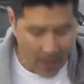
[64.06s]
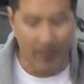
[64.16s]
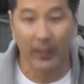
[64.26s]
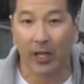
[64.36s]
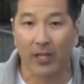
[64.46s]

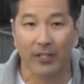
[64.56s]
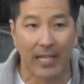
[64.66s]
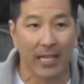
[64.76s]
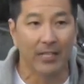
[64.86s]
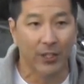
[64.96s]
because
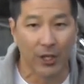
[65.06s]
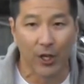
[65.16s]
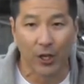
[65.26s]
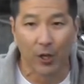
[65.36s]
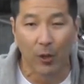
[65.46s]
he
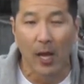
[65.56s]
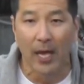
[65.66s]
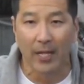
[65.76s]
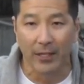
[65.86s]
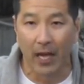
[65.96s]
too
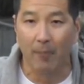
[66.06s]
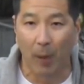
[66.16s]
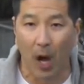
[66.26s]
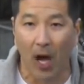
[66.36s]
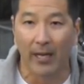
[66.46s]
is
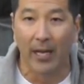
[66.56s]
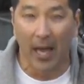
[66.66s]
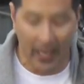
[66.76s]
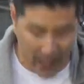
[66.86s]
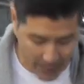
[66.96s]
unbought
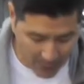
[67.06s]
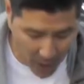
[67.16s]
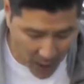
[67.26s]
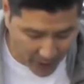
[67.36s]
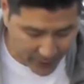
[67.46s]
and
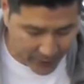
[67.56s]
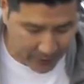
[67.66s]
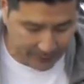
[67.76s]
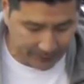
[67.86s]
unbossed.